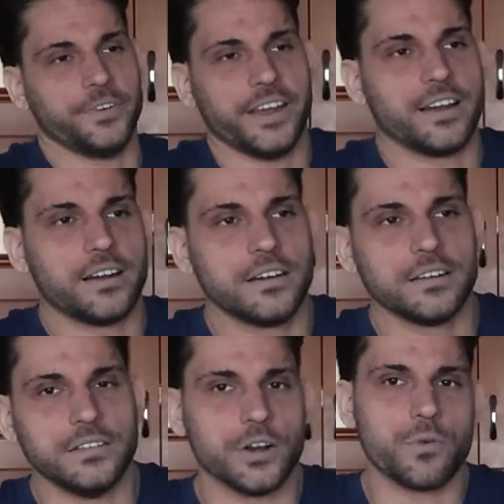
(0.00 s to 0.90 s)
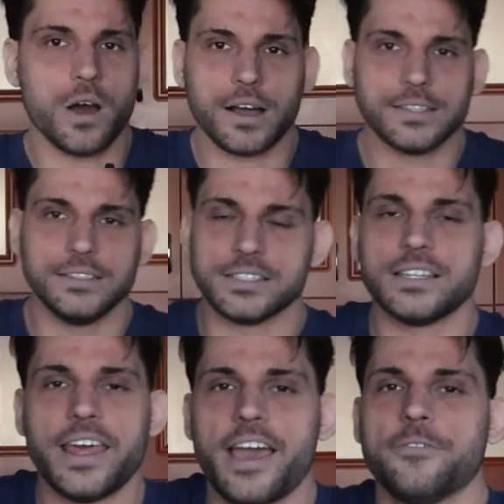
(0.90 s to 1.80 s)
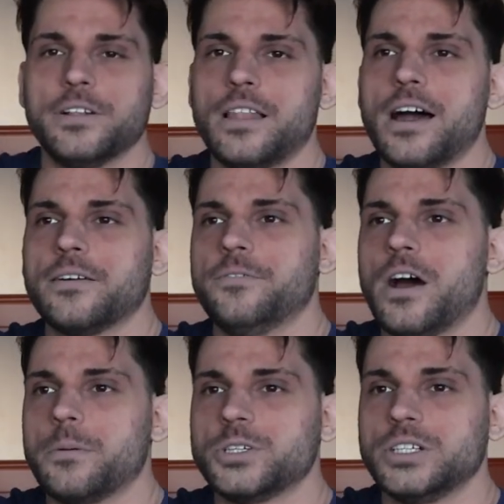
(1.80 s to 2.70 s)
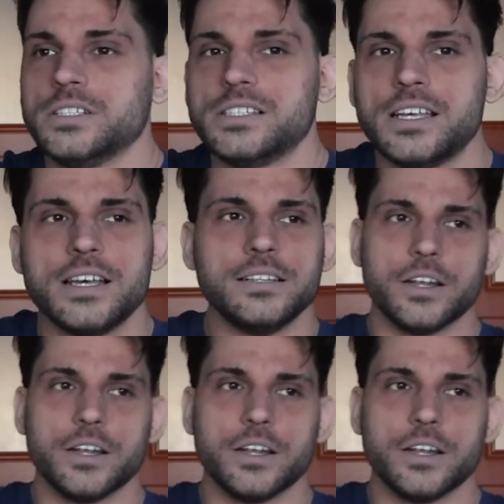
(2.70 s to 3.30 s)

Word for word: fair, The Rock doesn't have a lot of options.